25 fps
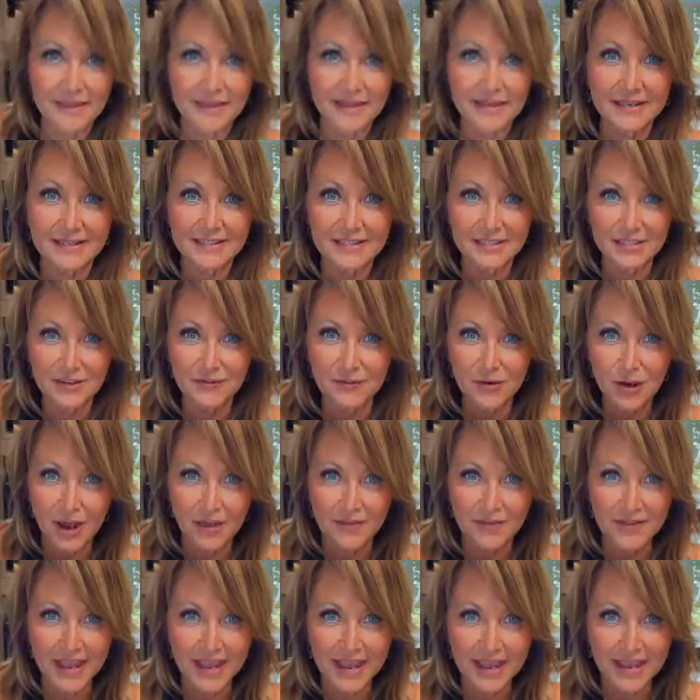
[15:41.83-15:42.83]
This, you've
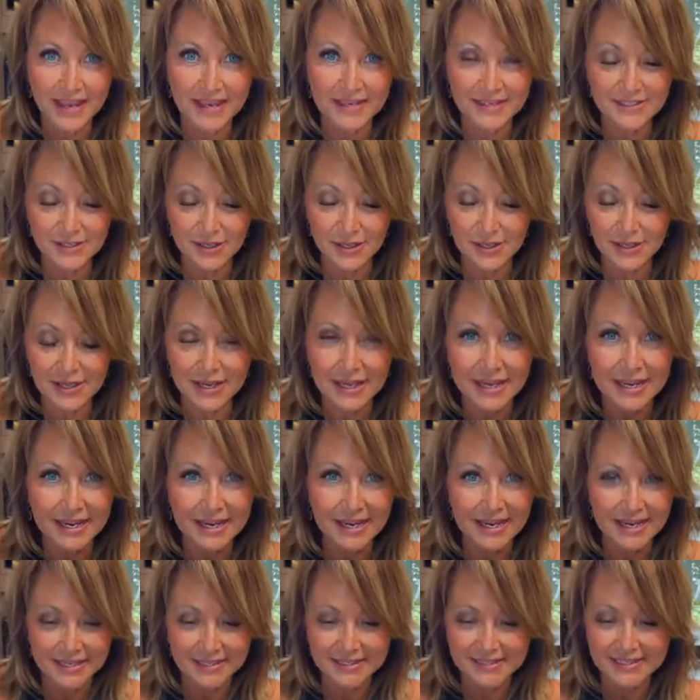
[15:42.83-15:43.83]
got the handle,
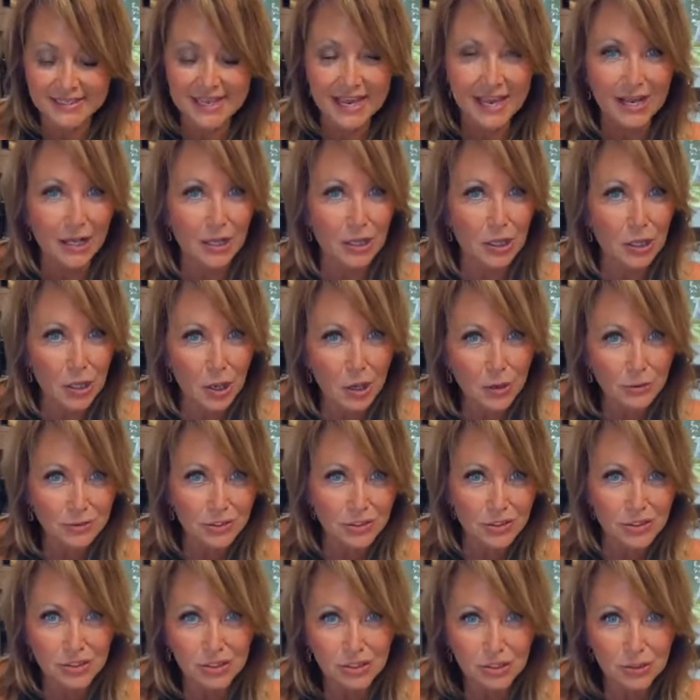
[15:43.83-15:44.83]
it's
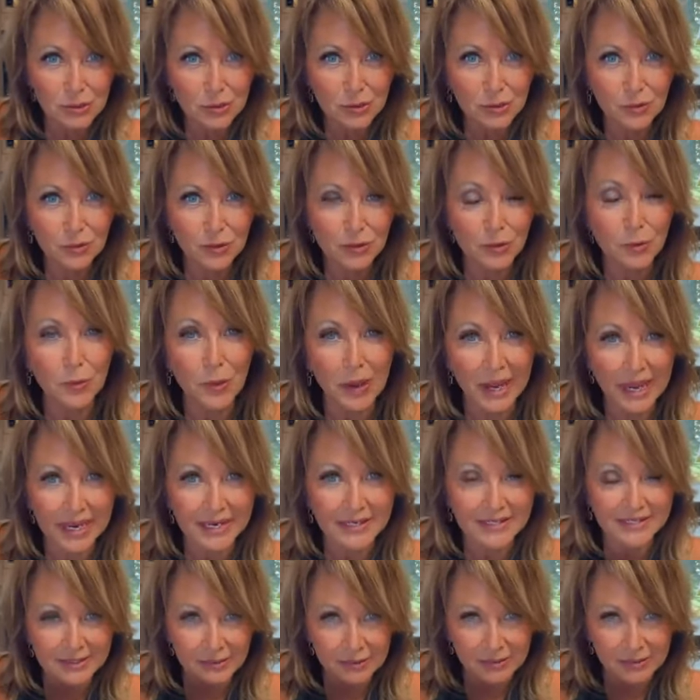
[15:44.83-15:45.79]
close to the weight,